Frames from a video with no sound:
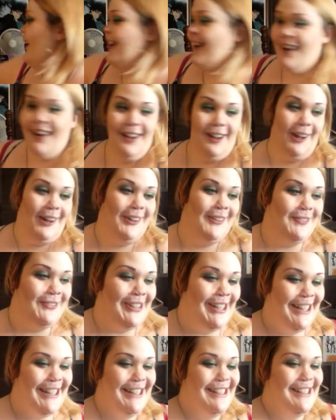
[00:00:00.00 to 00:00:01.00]
Um,
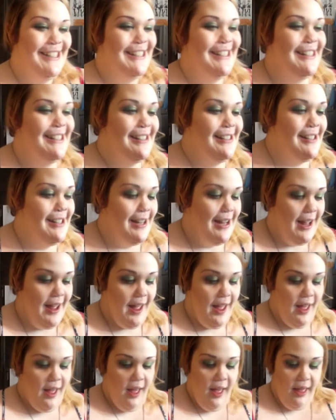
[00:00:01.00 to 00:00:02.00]

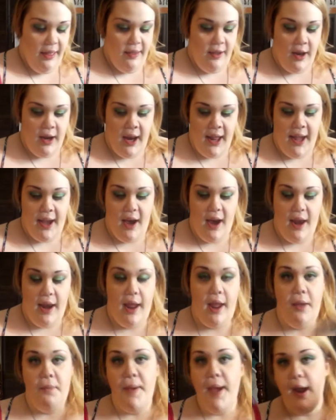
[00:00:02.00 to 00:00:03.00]
then I got
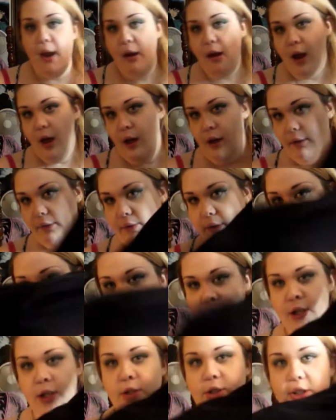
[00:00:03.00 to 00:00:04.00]
a pair of
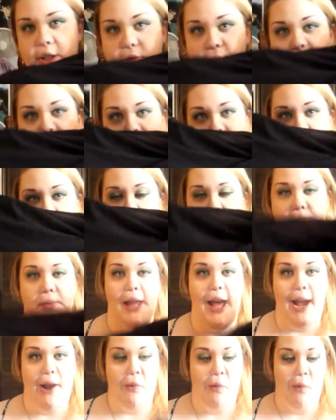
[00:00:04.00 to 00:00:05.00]
just regular
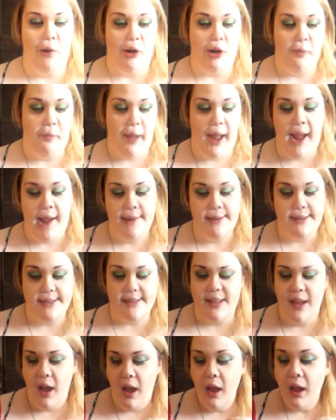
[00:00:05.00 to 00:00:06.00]
black work pants.
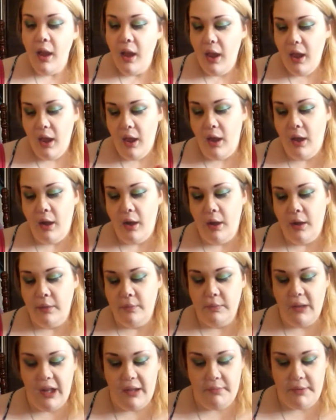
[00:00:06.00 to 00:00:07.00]
Um,
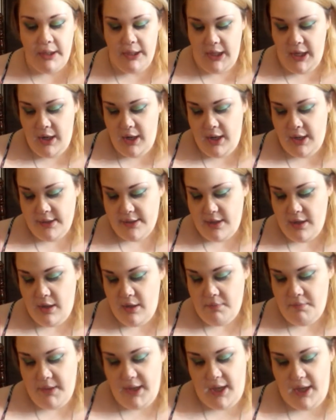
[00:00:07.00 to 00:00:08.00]
I've been needing
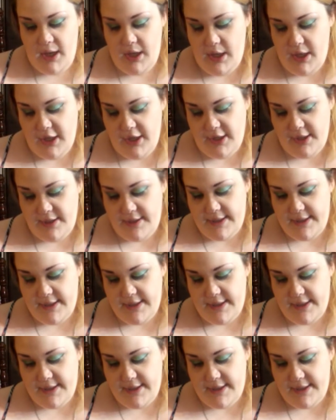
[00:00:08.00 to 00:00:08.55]
some because,